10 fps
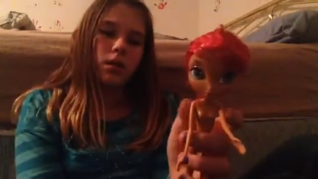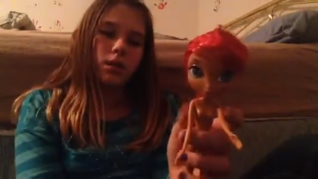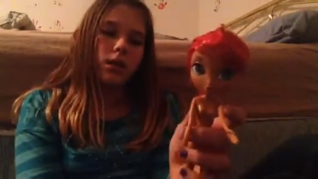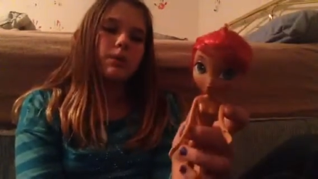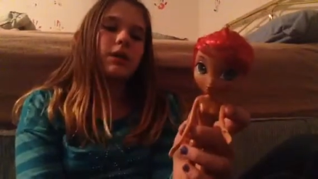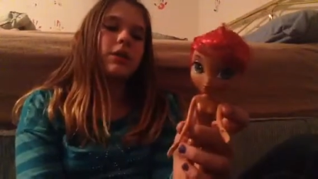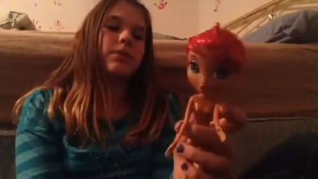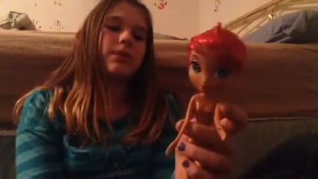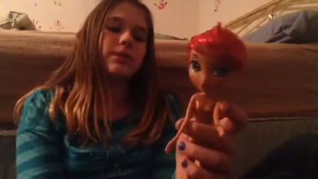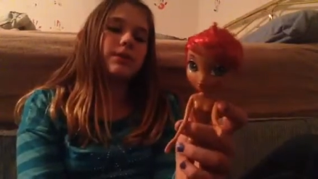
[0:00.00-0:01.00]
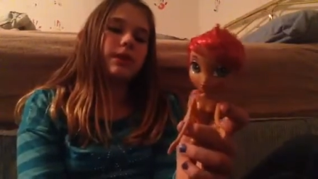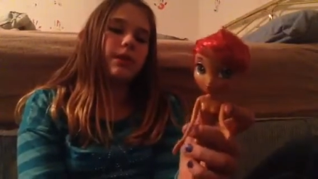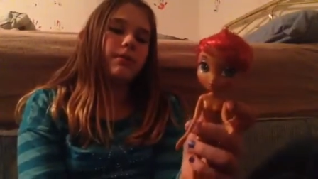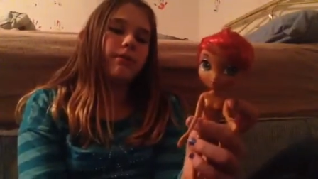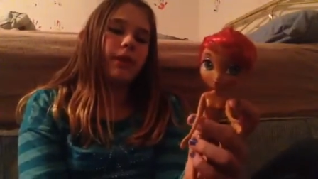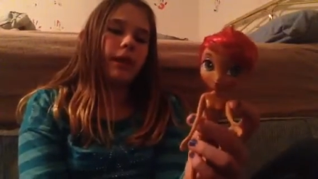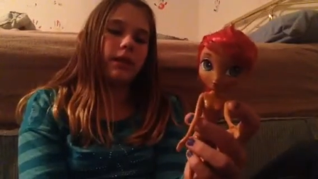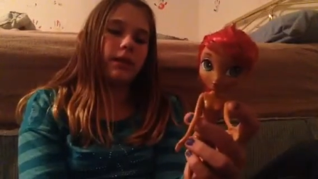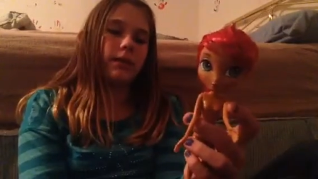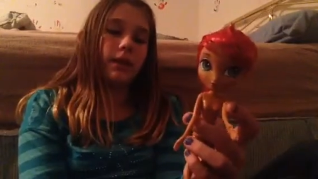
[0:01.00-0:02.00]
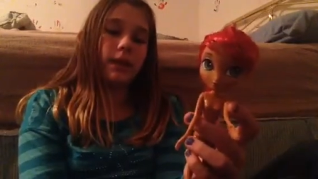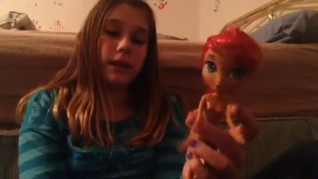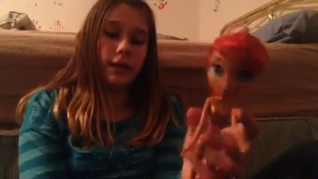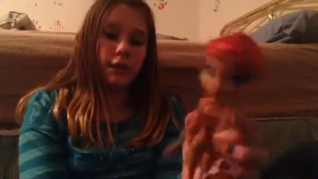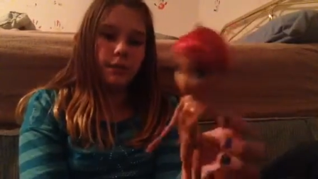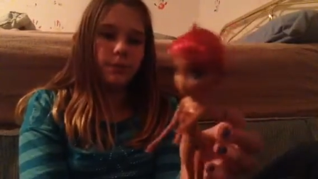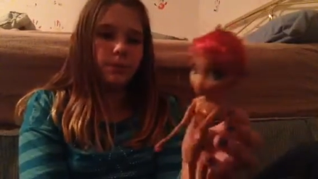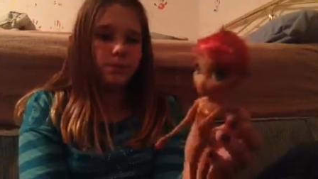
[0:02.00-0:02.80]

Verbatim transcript: or commercial prototype and limited edition.